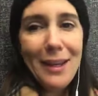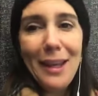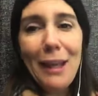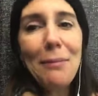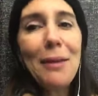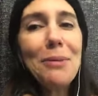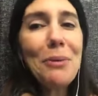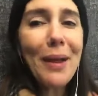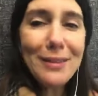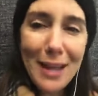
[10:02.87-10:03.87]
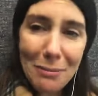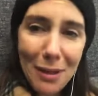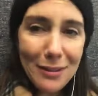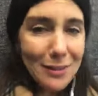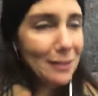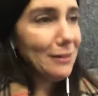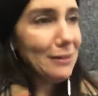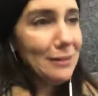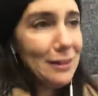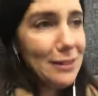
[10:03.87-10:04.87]
He made me wait ten months
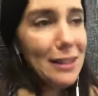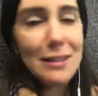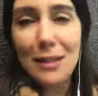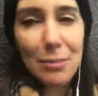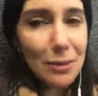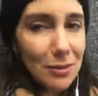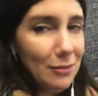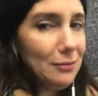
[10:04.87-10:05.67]
to see his nipples.